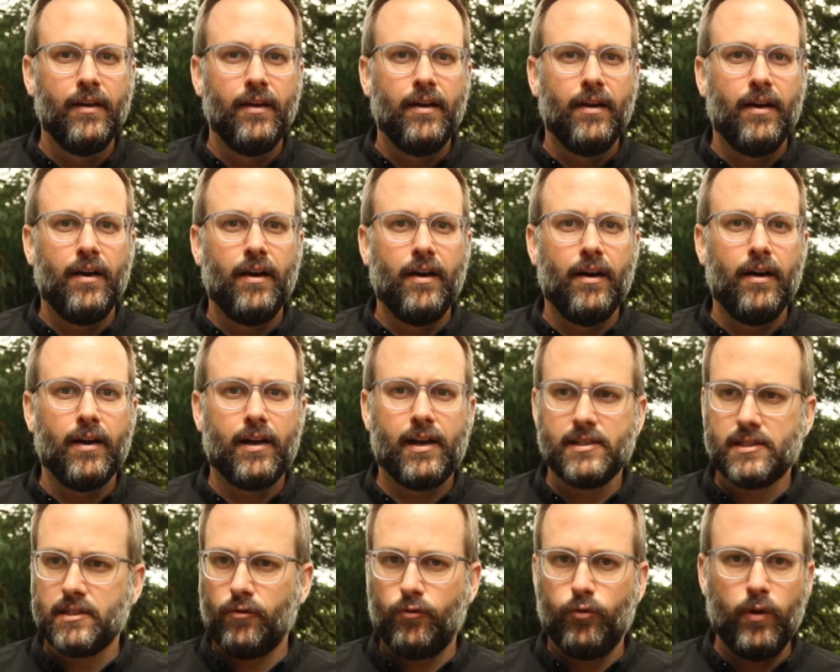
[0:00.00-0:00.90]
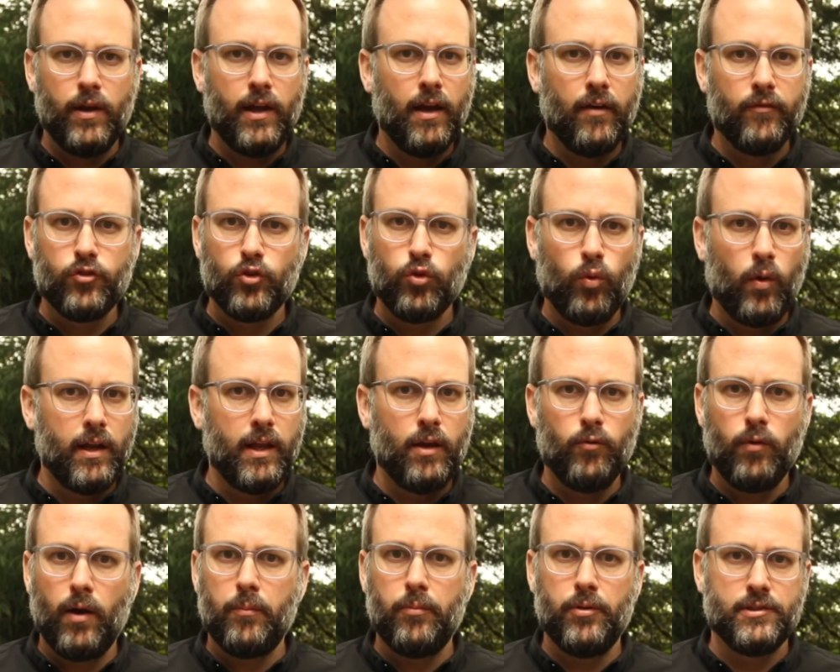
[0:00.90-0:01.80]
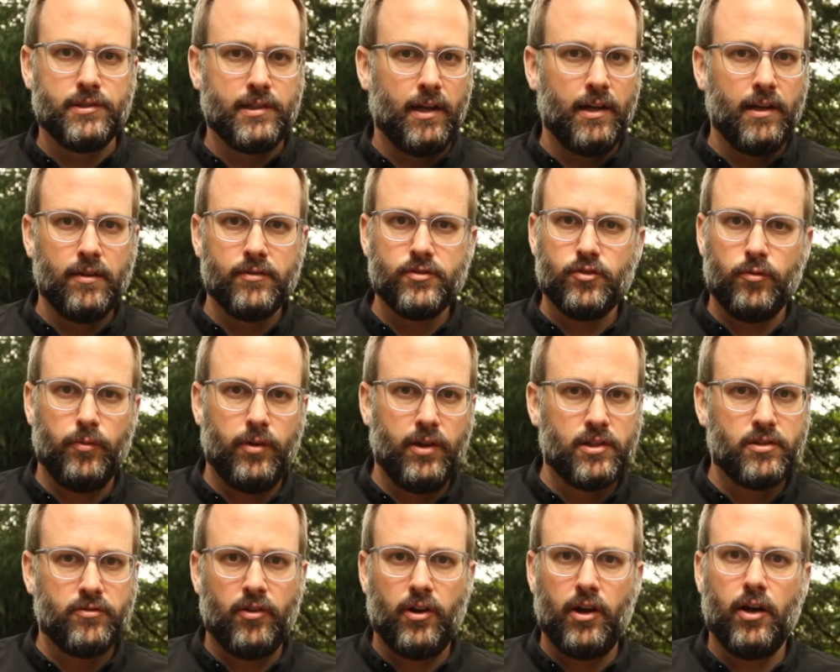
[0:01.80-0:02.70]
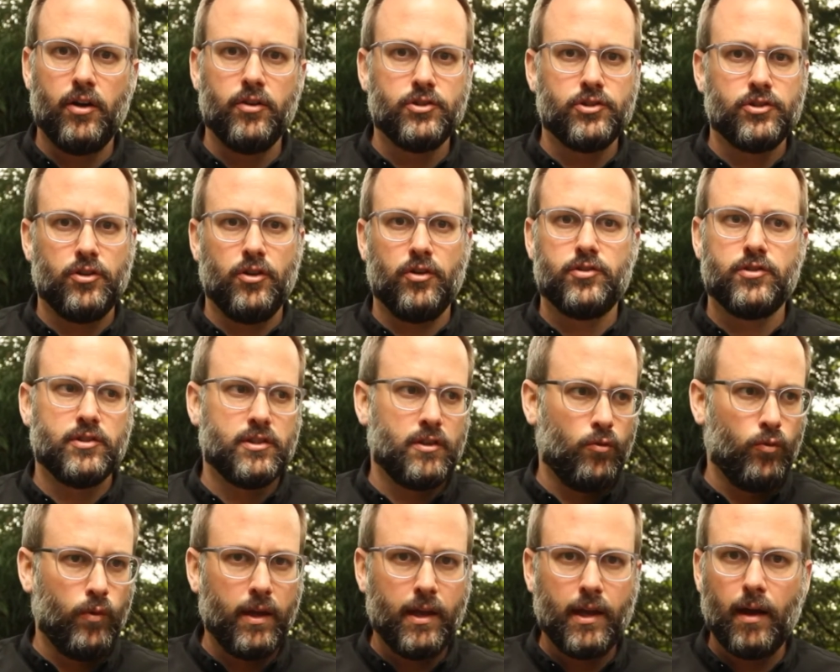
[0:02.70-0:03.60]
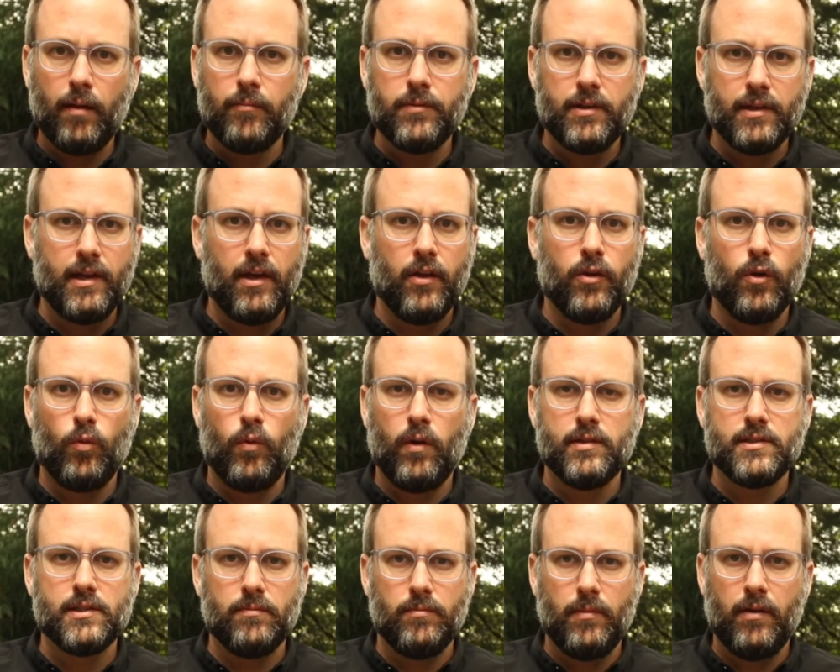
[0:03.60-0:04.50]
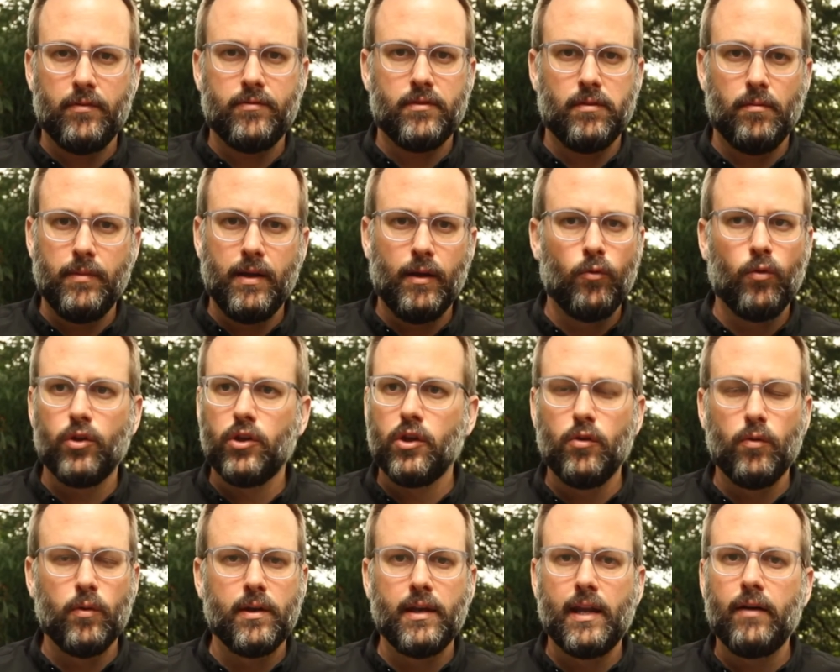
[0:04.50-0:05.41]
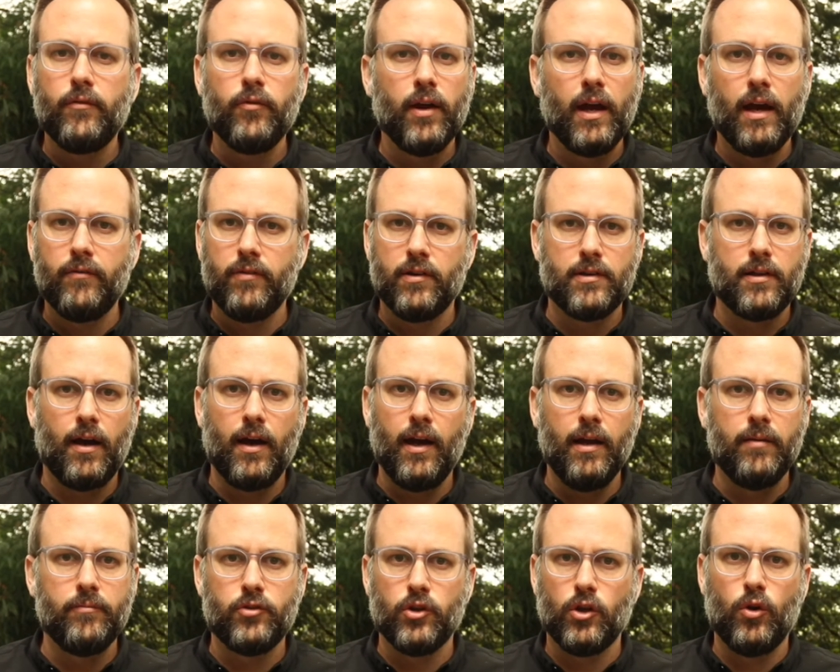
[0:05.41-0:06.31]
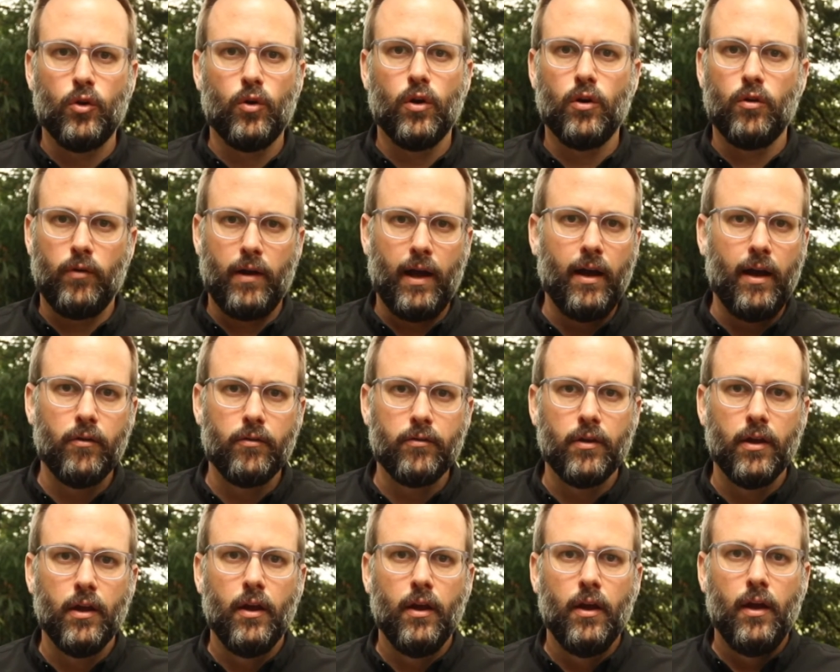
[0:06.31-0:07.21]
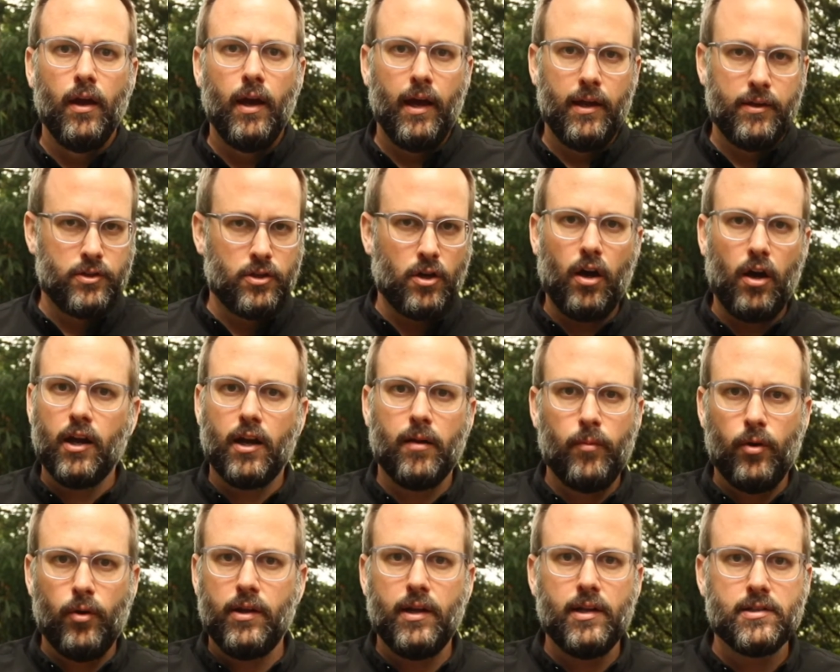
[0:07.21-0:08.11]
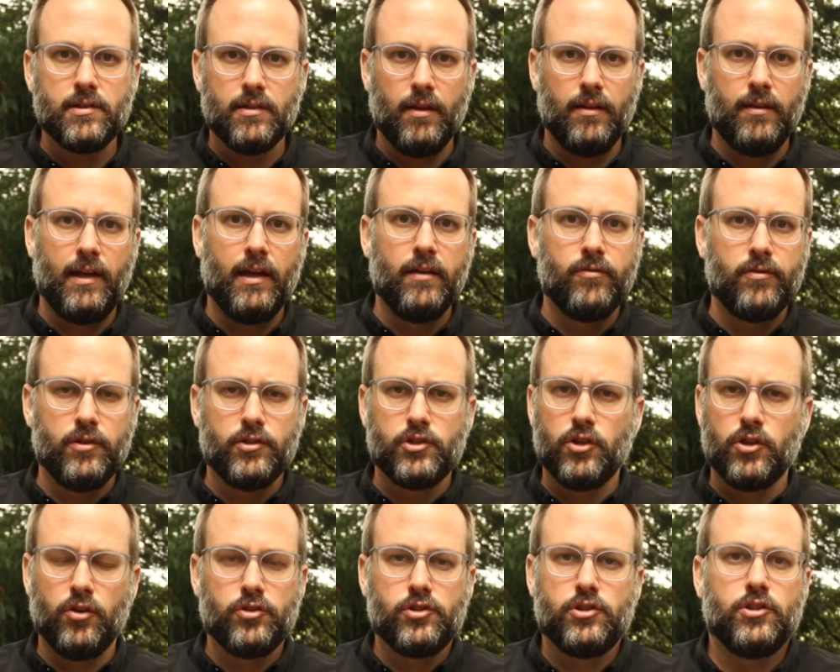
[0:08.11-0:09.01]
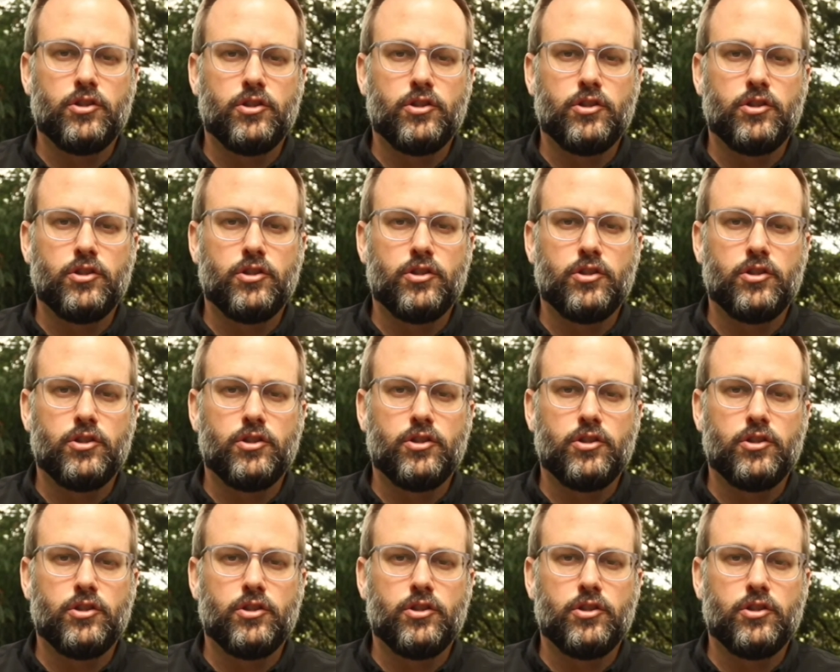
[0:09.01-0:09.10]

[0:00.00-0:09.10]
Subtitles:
Because if we have 20 representatives from each of our house churches and we come together once a month to meet, well, you would never have a time to go around and talk about each of the life of the church.